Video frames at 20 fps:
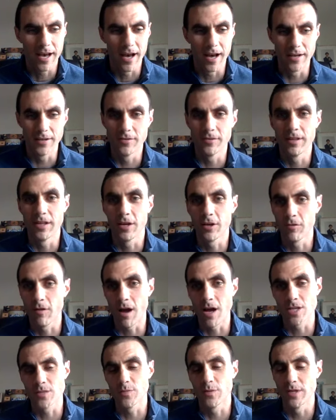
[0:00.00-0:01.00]
during the
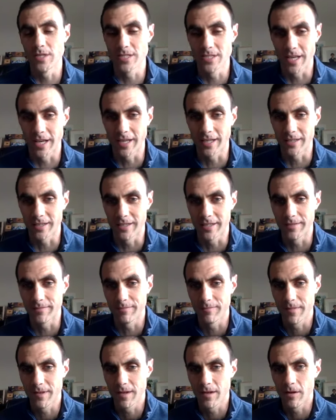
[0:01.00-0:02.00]
cross-bridge cycling?
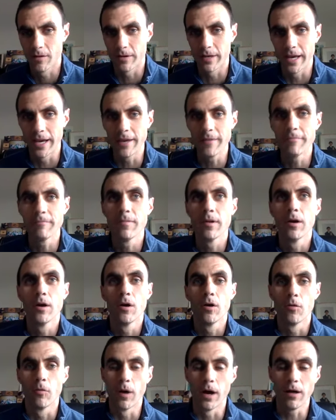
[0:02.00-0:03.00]
Okay?
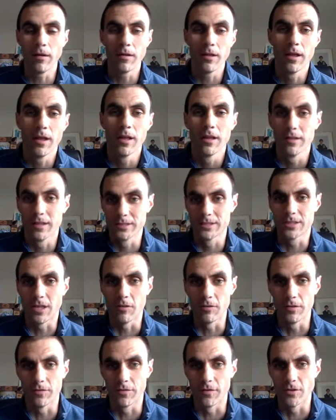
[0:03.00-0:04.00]
Well, let's start
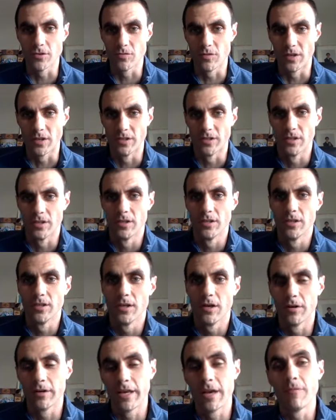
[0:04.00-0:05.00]
with the first one.
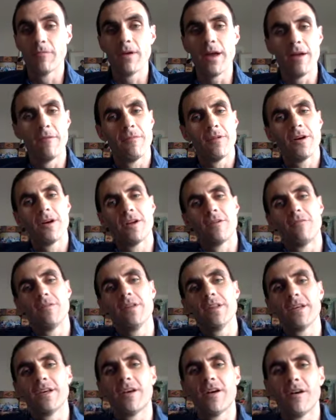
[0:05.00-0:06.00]
Okay, and we're going to
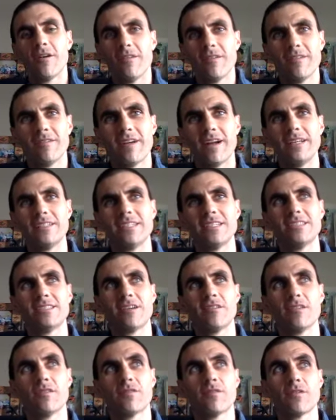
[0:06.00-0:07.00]
really go, when I say
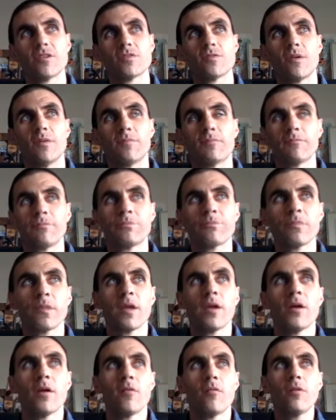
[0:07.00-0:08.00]
start with the first one,
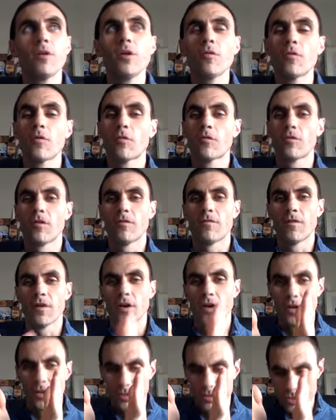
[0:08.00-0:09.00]
we're going to go in order of
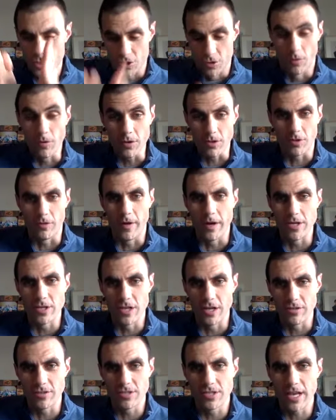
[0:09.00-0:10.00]
short duration
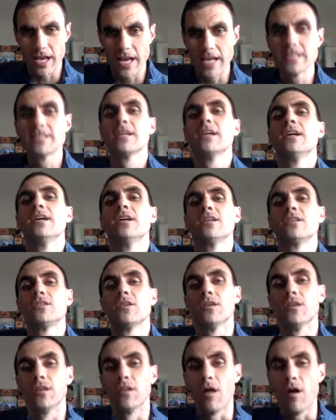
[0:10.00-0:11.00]
exercise to
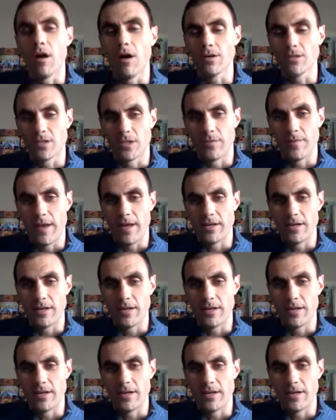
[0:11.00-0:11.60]
long-term